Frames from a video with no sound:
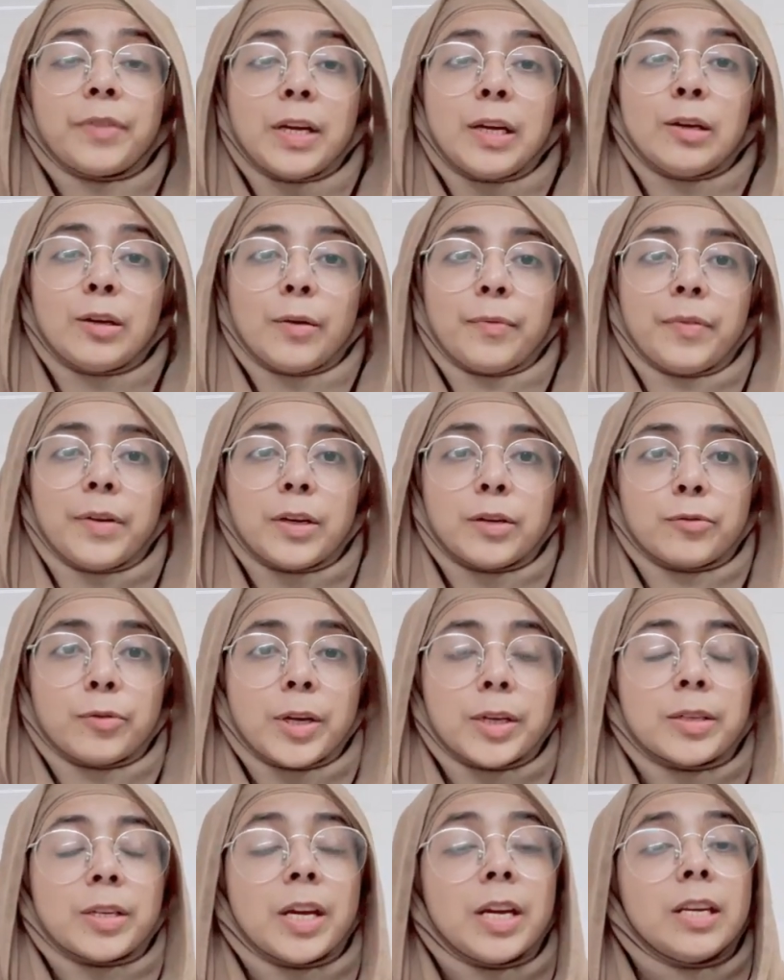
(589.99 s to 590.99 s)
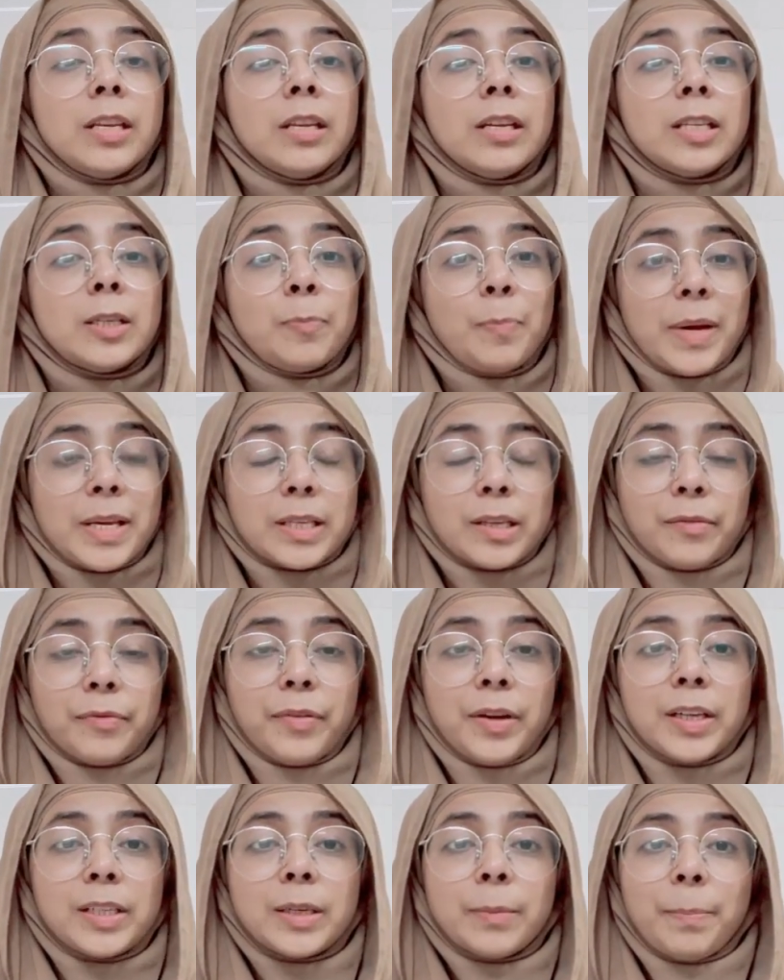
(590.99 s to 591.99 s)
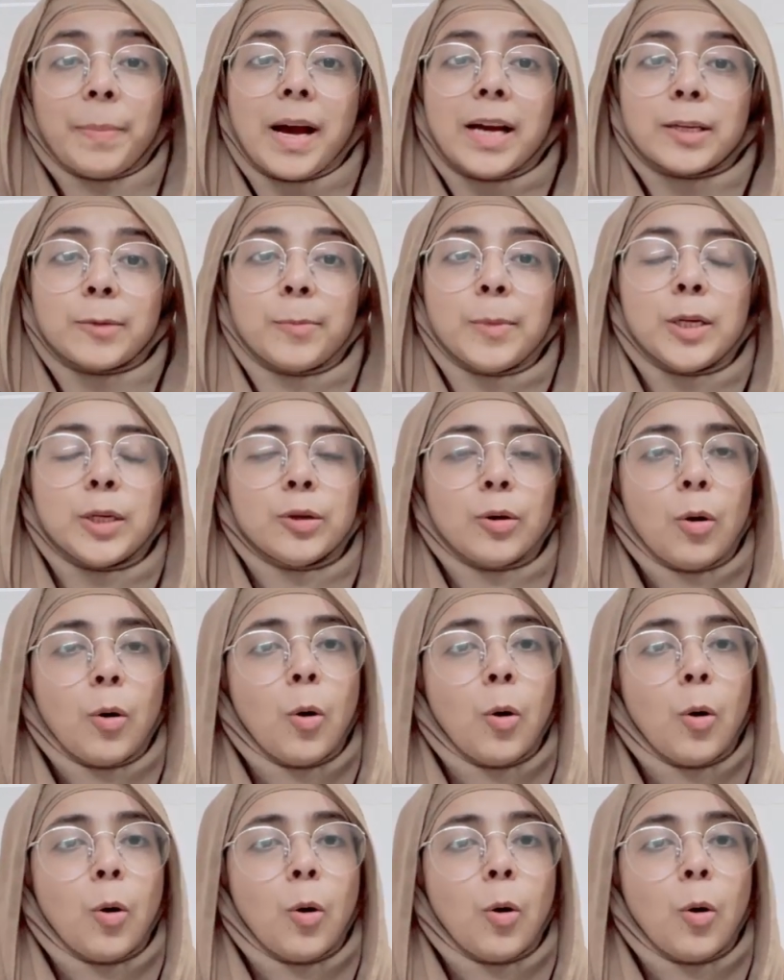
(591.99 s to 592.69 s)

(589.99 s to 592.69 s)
field of interest in the specific department